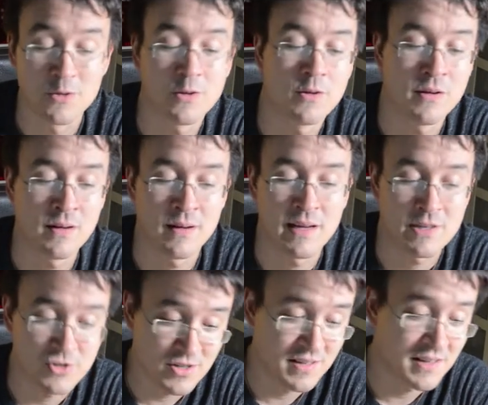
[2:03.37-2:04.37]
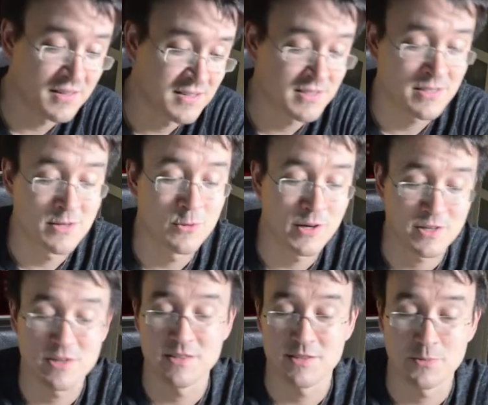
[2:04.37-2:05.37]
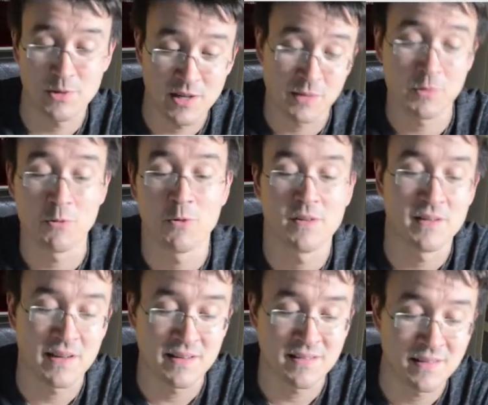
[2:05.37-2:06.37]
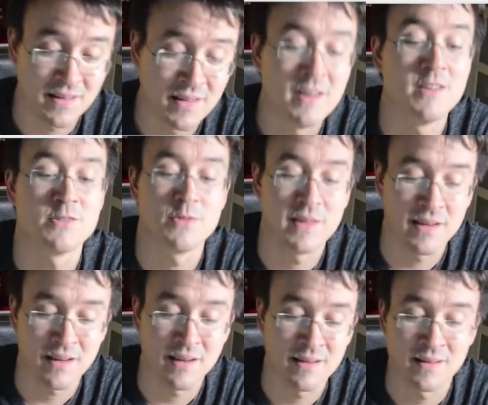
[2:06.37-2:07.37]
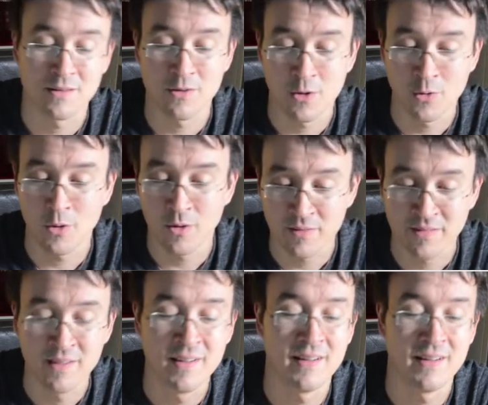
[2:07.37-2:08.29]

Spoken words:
to the engineers who actually supplied me with the data so they can go on